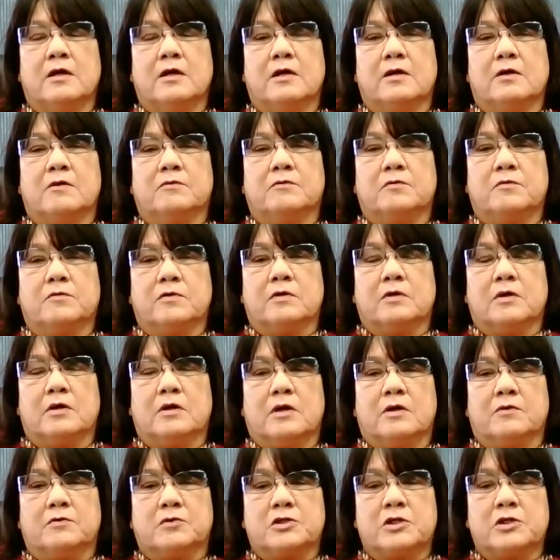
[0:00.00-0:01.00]
of
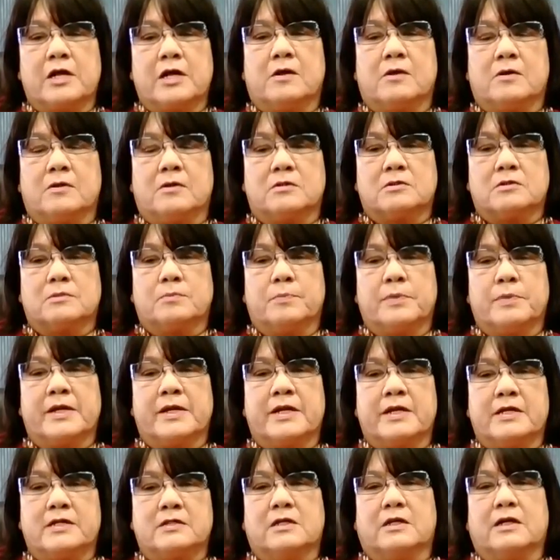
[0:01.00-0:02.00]
shells,
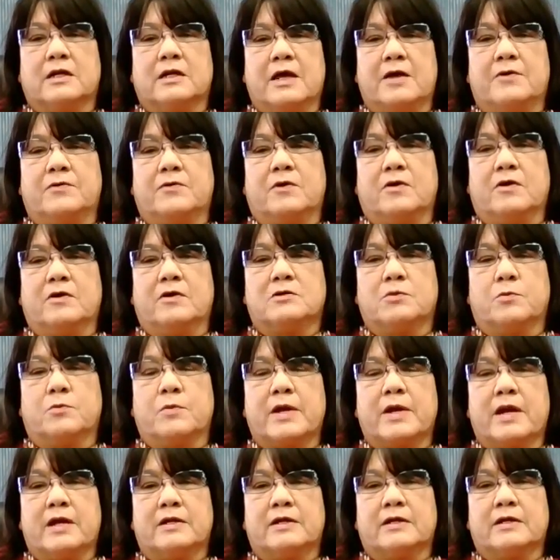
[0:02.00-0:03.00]
beads, and leather. And so
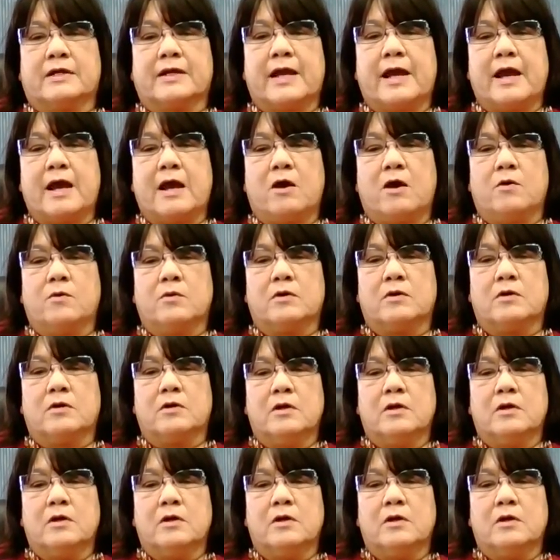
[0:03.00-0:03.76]
we had to count